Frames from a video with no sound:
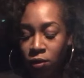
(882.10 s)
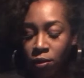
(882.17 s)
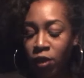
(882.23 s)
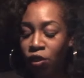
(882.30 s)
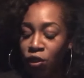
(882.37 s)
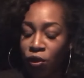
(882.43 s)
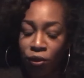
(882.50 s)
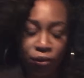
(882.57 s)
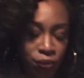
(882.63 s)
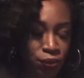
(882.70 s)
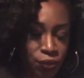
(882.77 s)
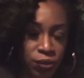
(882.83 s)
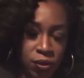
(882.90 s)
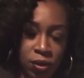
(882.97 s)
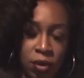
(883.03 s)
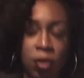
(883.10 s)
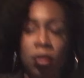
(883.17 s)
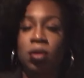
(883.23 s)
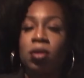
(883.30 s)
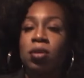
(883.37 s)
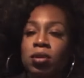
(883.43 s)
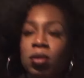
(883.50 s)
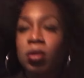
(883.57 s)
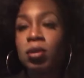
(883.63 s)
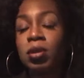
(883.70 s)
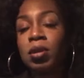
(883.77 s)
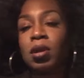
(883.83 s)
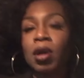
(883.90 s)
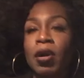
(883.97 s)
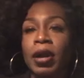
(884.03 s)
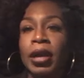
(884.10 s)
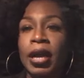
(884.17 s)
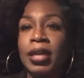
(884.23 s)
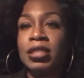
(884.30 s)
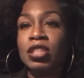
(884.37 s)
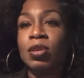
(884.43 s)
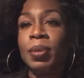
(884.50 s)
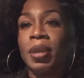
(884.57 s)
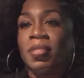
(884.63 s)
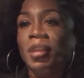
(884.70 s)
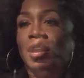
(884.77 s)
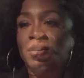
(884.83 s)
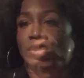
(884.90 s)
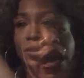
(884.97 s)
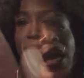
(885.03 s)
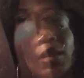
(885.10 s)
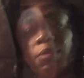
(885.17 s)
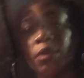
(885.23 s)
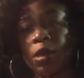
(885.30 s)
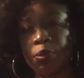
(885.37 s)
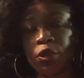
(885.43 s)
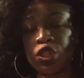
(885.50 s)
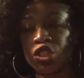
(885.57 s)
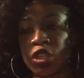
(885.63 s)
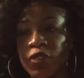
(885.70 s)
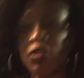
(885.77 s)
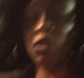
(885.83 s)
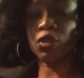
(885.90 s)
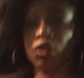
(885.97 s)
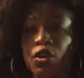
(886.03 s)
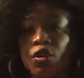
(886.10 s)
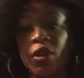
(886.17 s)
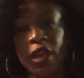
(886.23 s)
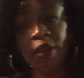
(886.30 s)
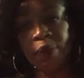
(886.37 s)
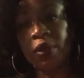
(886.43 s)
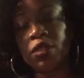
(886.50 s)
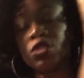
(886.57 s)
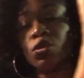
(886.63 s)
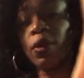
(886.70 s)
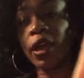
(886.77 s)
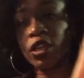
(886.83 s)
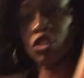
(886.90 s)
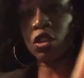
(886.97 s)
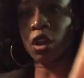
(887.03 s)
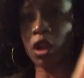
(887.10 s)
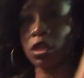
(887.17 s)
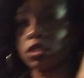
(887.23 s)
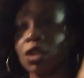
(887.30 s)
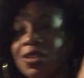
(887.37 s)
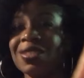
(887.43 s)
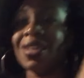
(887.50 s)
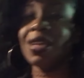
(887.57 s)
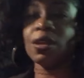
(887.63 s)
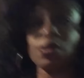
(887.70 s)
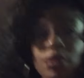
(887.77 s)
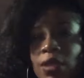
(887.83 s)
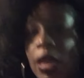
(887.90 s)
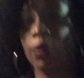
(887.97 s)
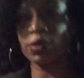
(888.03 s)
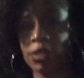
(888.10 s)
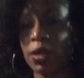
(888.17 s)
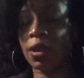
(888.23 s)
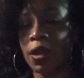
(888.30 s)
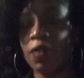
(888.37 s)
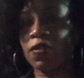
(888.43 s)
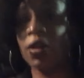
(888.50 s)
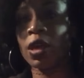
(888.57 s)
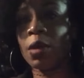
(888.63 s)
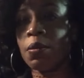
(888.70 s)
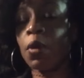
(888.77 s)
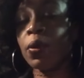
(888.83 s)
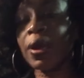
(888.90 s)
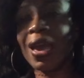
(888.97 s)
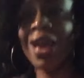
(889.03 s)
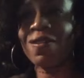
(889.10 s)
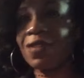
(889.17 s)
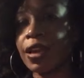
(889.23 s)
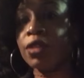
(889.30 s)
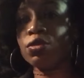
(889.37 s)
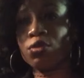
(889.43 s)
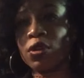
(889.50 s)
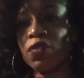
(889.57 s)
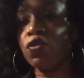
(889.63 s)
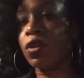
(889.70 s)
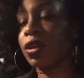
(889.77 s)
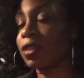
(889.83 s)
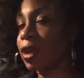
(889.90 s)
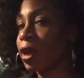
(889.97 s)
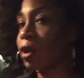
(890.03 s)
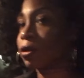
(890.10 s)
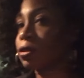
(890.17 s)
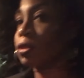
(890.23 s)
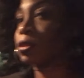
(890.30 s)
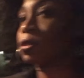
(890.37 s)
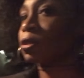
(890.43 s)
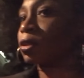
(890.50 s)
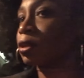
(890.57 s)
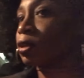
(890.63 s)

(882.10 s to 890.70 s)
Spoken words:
Me too. All right, guys, see you back in the house. This man don't know how to be appreciative. So the girl gave me two extra garlic sauce and he don't think that was enough. But we have like three or four at the house.